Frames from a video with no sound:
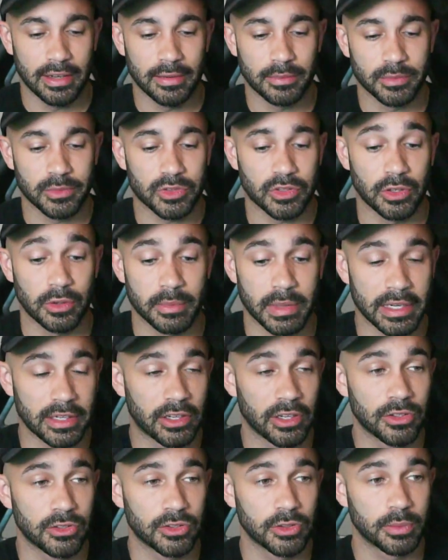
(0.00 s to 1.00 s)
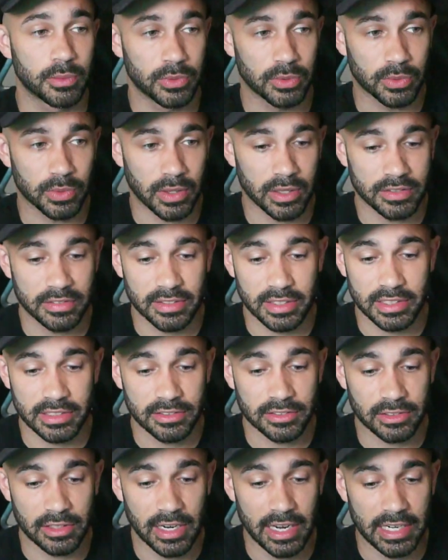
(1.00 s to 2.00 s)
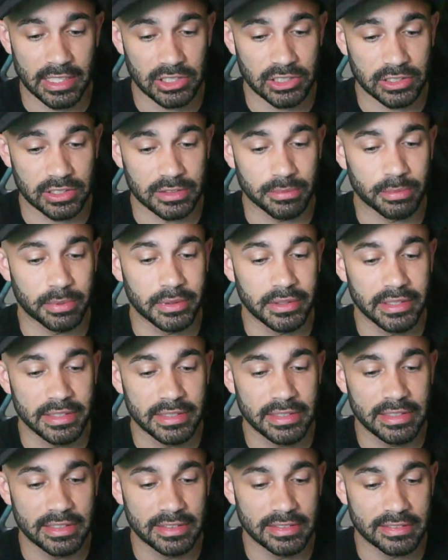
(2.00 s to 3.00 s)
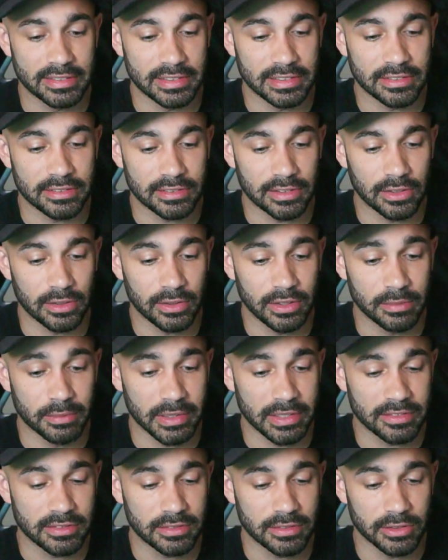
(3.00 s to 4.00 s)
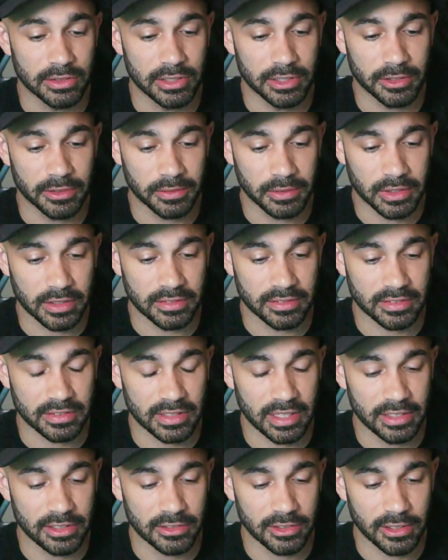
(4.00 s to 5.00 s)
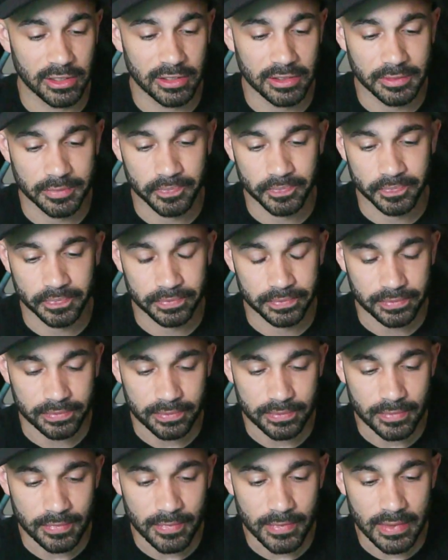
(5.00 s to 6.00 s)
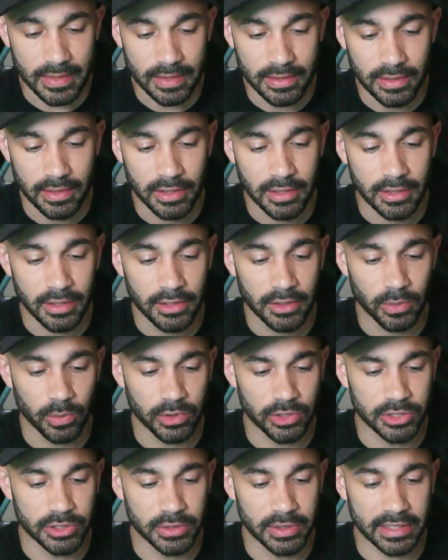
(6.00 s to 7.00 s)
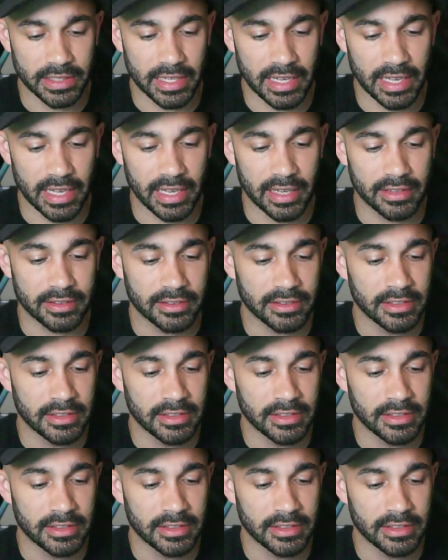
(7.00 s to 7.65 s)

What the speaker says: So my go-to boudoir settings are actually pretty easy. So in my studio, because it's kind of dark, we're shooting at